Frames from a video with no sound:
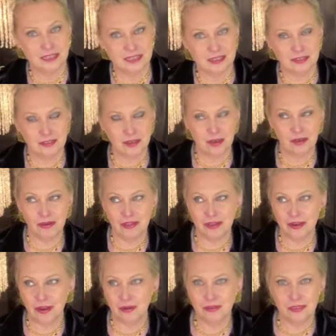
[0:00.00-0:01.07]
So, you
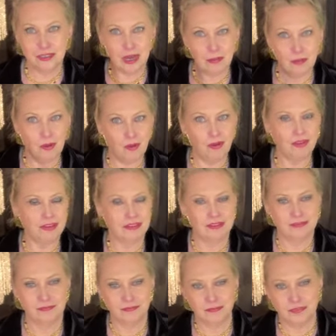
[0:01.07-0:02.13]
know, double
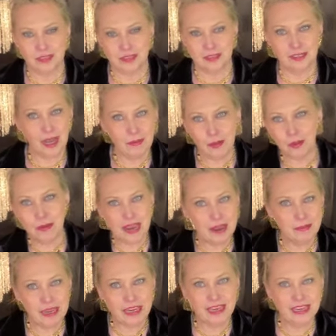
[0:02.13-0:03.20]

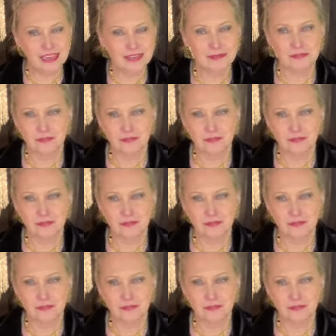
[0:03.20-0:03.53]
whammy.